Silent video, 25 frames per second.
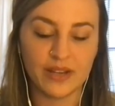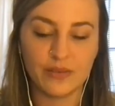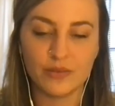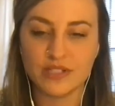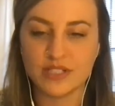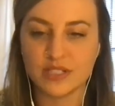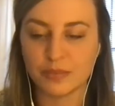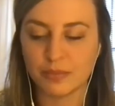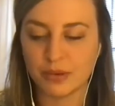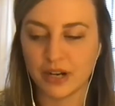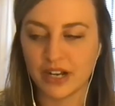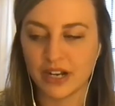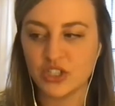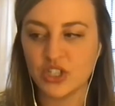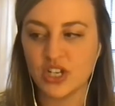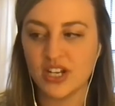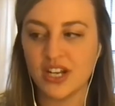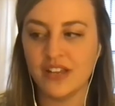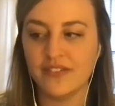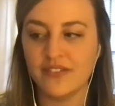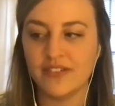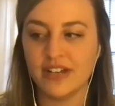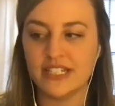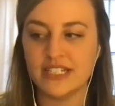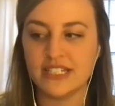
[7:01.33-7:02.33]
was depression
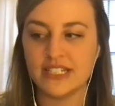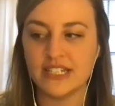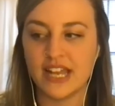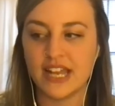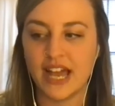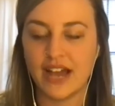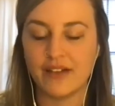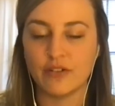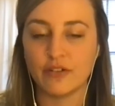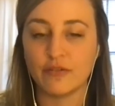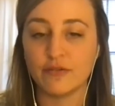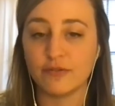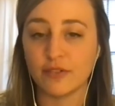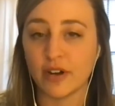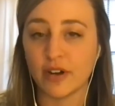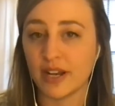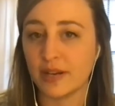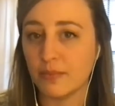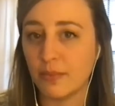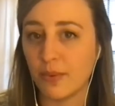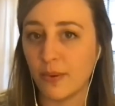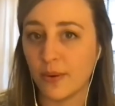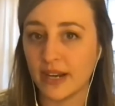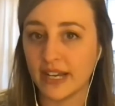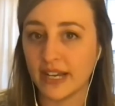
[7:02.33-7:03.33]
if I didn't have a
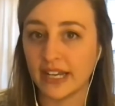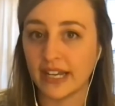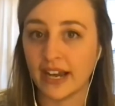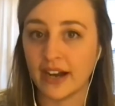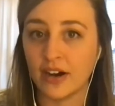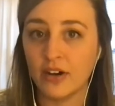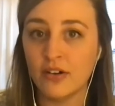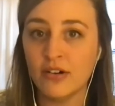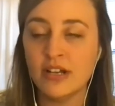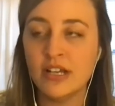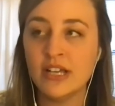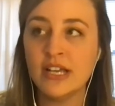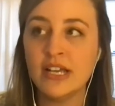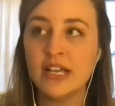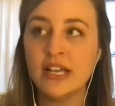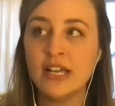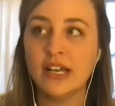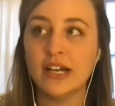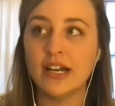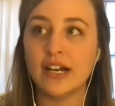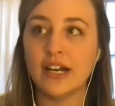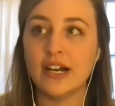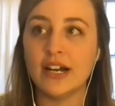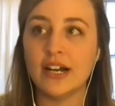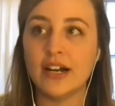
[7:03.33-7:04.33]
friend point it out
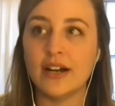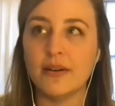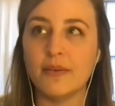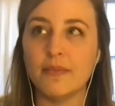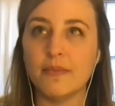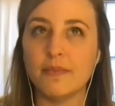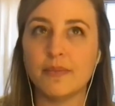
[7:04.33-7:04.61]
because mm. um,